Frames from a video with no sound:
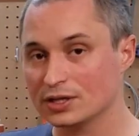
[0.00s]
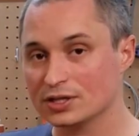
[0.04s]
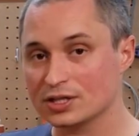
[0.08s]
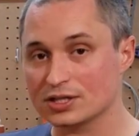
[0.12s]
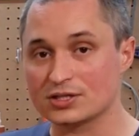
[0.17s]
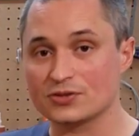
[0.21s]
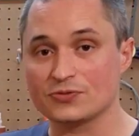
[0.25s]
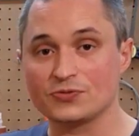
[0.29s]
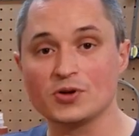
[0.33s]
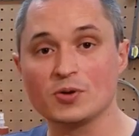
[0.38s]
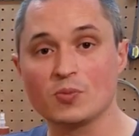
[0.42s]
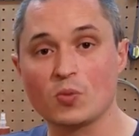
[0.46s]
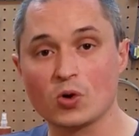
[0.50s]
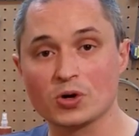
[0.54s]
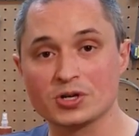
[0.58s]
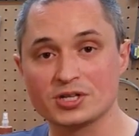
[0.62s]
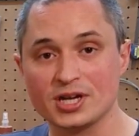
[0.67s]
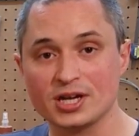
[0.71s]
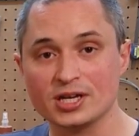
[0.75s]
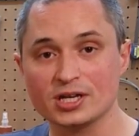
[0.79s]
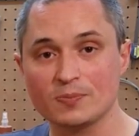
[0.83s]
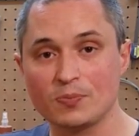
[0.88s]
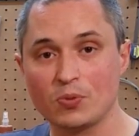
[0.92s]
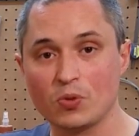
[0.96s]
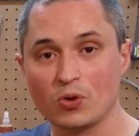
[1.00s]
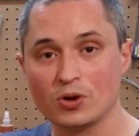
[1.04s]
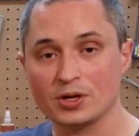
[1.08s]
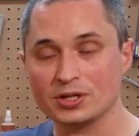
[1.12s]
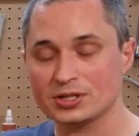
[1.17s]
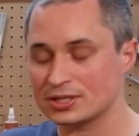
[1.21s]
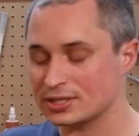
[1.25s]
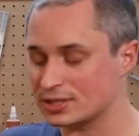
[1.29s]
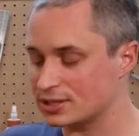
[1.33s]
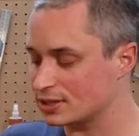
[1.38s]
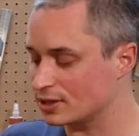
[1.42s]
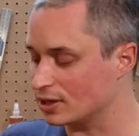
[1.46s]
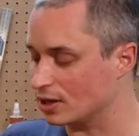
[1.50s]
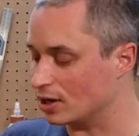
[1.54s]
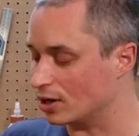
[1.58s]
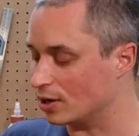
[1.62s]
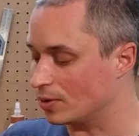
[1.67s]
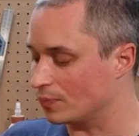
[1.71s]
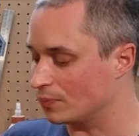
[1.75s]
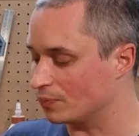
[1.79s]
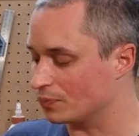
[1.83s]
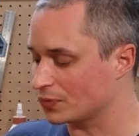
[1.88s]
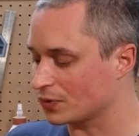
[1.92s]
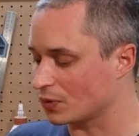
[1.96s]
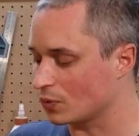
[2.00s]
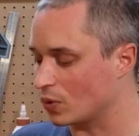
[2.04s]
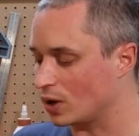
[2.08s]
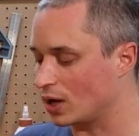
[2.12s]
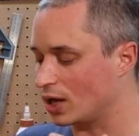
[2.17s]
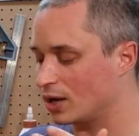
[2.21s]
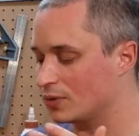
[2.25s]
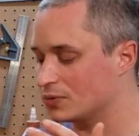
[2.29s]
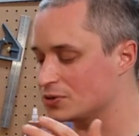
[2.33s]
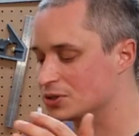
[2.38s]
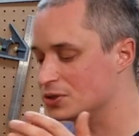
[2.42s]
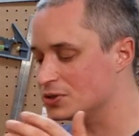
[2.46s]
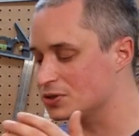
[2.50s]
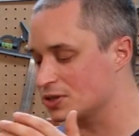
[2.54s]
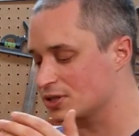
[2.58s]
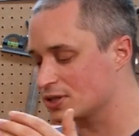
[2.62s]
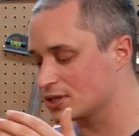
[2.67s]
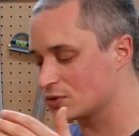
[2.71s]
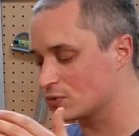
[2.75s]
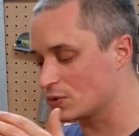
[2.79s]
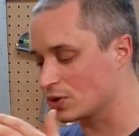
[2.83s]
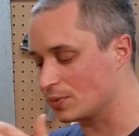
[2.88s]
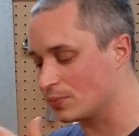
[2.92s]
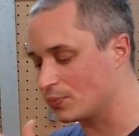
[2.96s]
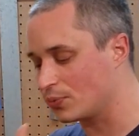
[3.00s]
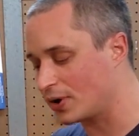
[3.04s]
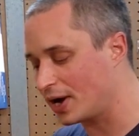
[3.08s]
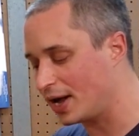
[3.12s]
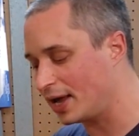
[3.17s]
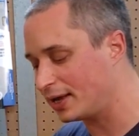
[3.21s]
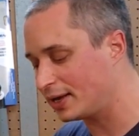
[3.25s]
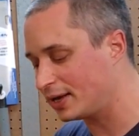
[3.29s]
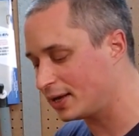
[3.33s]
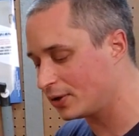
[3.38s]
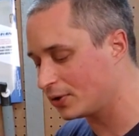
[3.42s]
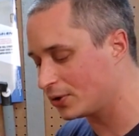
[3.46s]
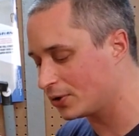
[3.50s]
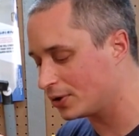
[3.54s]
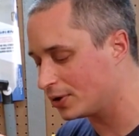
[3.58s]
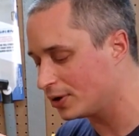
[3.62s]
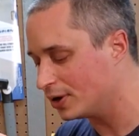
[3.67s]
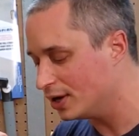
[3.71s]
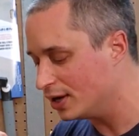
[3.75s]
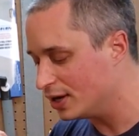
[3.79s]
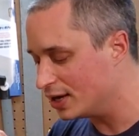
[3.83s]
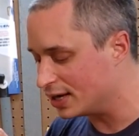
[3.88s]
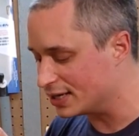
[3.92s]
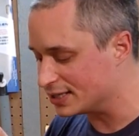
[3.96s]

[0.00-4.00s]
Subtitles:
Just a few more data points. While I was using this with a brad nailer,